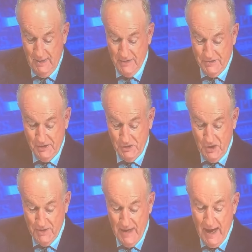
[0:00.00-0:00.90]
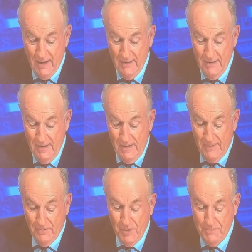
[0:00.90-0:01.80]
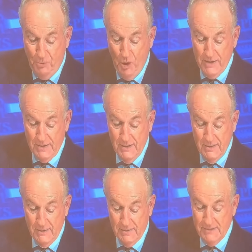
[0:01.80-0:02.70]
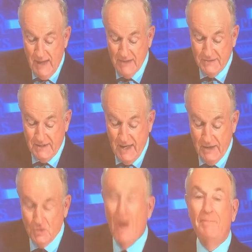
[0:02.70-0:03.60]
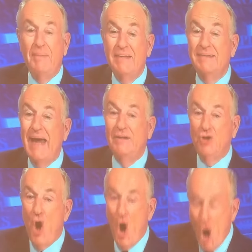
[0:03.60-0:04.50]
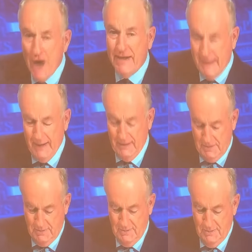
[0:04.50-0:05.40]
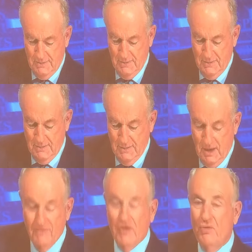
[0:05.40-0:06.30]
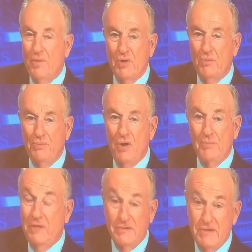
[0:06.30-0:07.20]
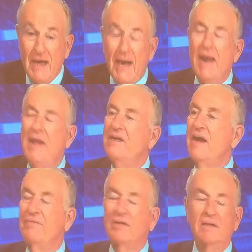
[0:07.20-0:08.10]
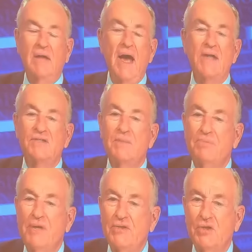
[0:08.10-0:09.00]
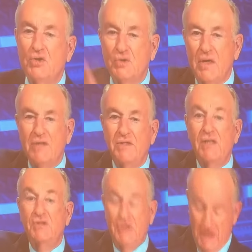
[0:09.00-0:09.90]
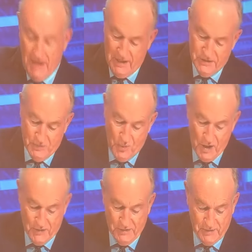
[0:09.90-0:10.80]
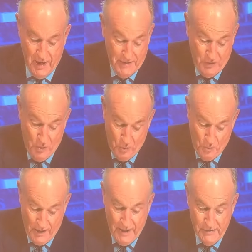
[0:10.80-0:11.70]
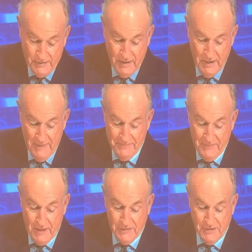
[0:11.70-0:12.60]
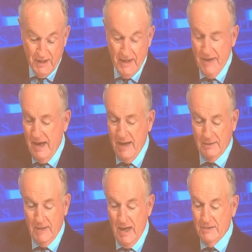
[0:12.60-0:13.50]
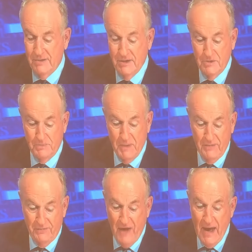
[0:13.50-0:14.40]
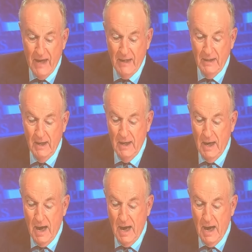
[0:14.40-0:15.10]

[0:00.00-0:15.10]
As they should. Now, the report does not say Trump is a target of a criminal probe. Doesn't say that. Nevertheless, the press goes crazy, and CNN's the worst, as always. CNN headlines this big thing